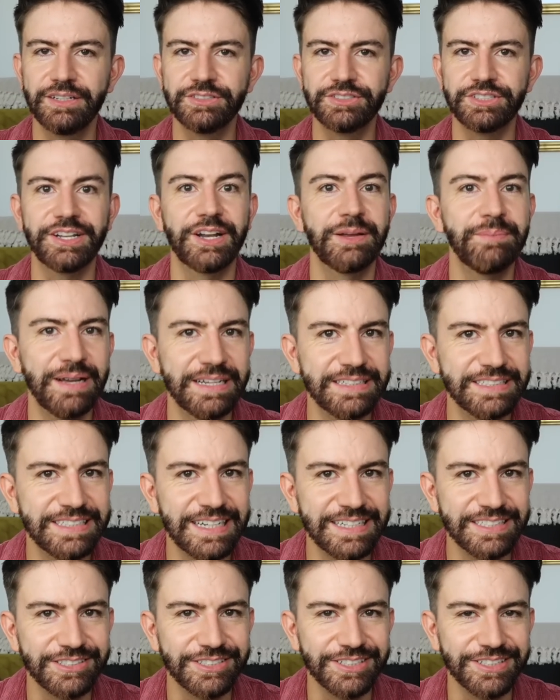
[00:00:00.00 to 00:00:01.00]
So then I paid
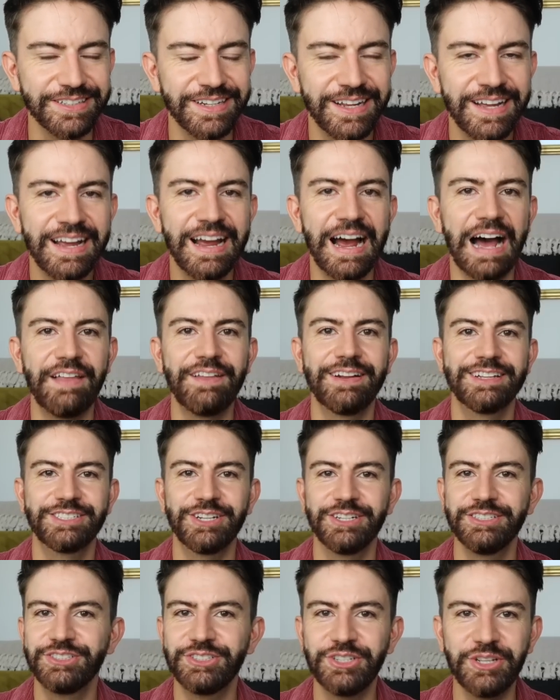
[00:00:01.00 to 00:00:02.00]
attention. And I
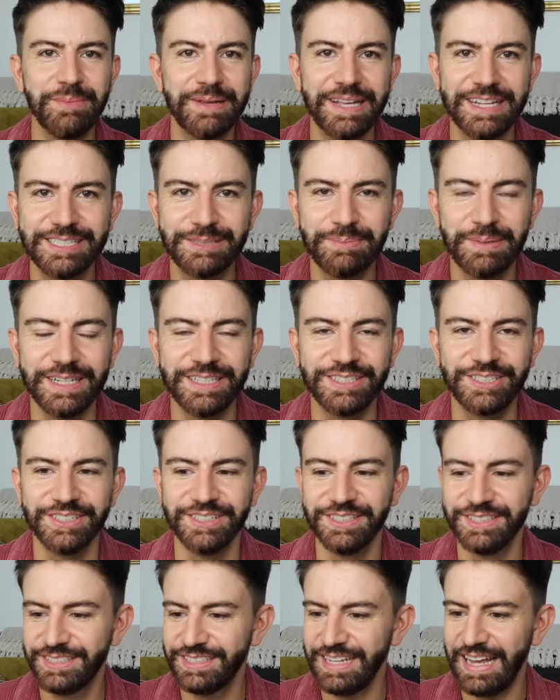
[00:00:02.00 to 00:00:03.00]
started zooming into
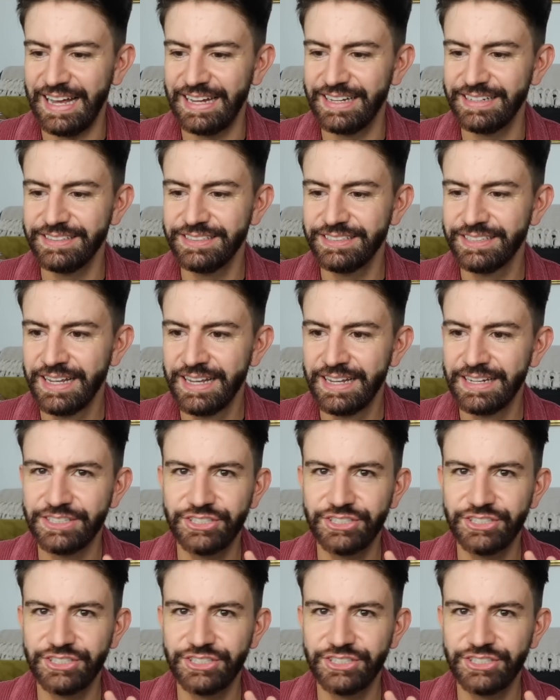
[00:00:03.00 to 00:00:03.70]
pictures and